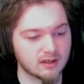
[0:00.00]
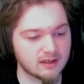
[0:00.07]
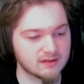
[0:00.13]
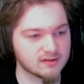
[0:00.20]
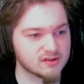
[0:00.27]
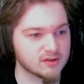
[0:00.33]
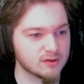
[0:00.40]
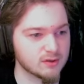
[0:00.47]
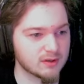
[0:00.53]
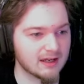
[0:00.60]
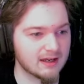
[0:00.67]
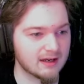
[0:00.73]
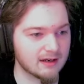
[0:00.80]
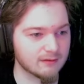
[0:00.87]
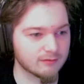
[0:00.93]
So you
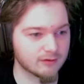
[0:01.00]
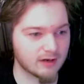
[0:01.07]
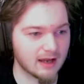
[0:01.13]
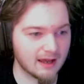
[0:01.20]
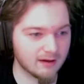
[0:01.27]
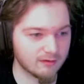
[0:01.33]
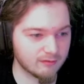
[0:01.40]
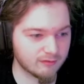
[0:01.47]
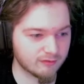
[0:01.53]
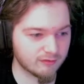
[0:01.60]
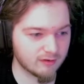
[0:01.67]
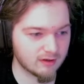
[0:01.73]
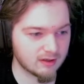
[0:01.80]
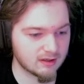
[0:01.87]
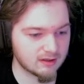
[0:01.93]
can't ever have
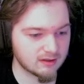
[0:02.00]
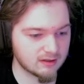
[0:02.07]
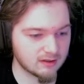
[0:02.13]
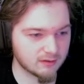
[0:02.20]
you know,